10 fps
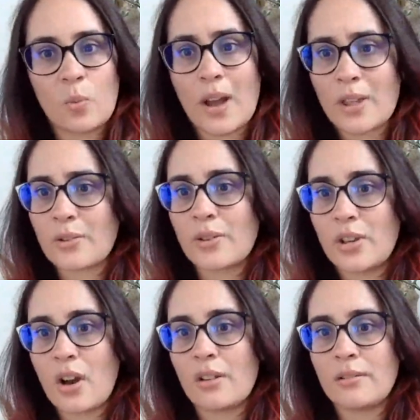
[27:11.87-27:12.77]

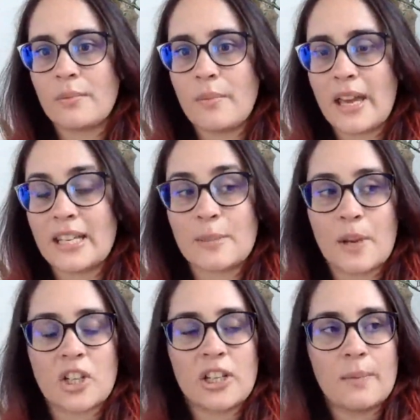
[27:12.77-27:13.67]
whether or not men,
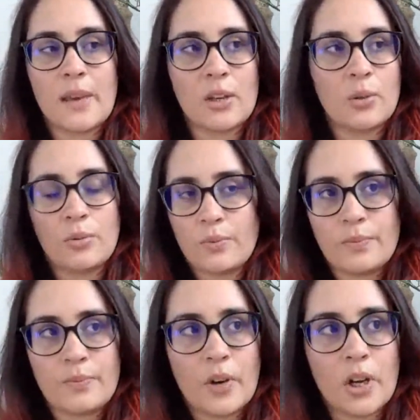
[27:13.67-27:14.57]
especially the men who